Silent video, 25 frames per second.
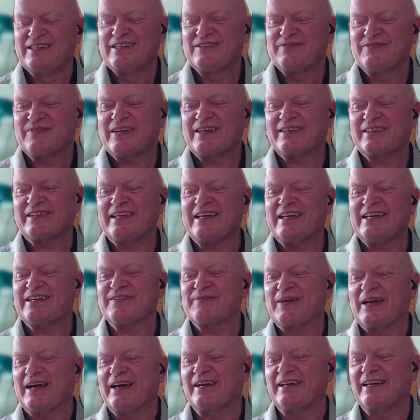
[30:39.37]
But think
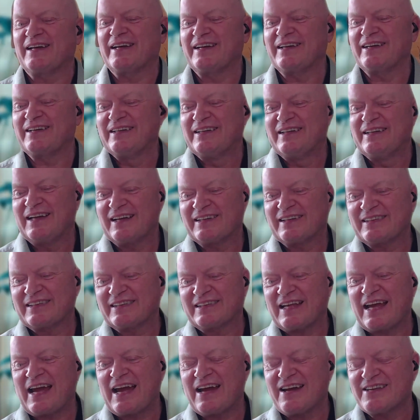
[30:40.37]
about it:
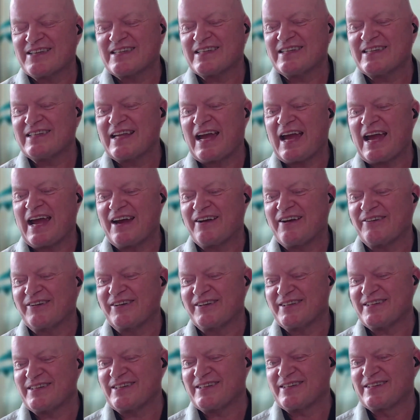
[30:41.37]
1,000
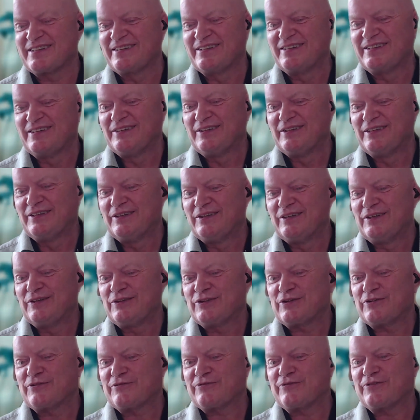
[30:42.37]
hours
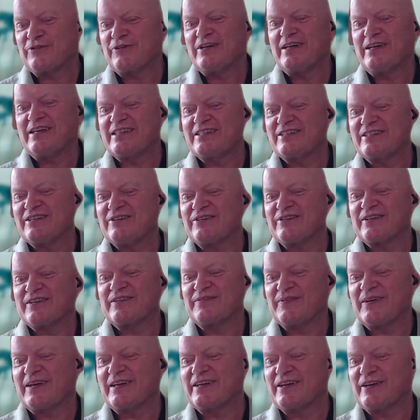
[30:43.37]
to fully
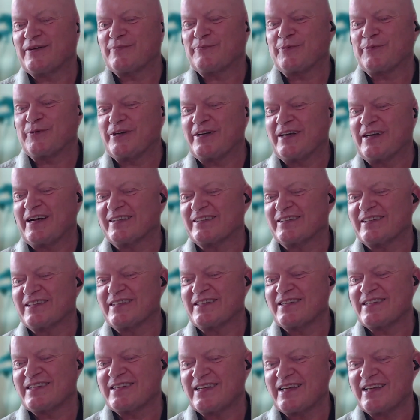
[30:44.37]
document a product
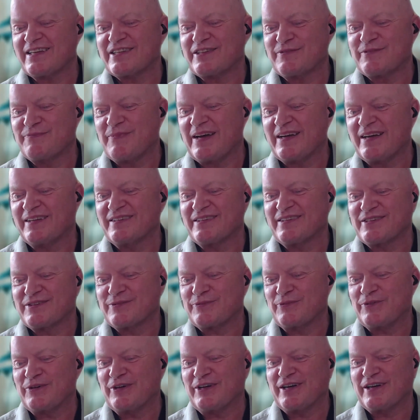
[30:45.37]
is 6 months'
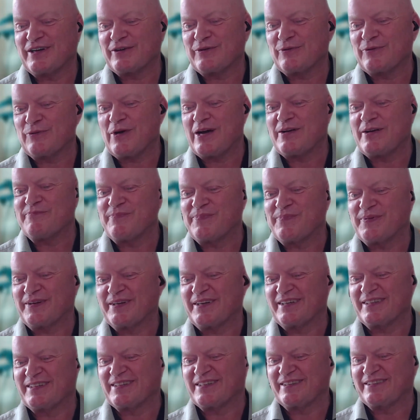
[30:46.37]
work, one
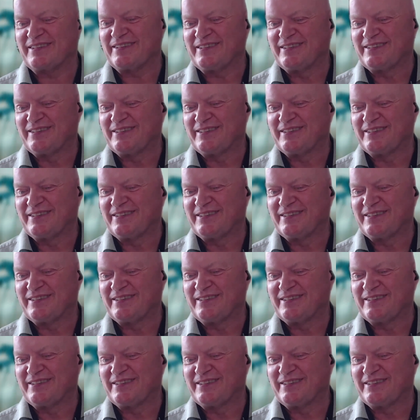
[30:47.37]
person.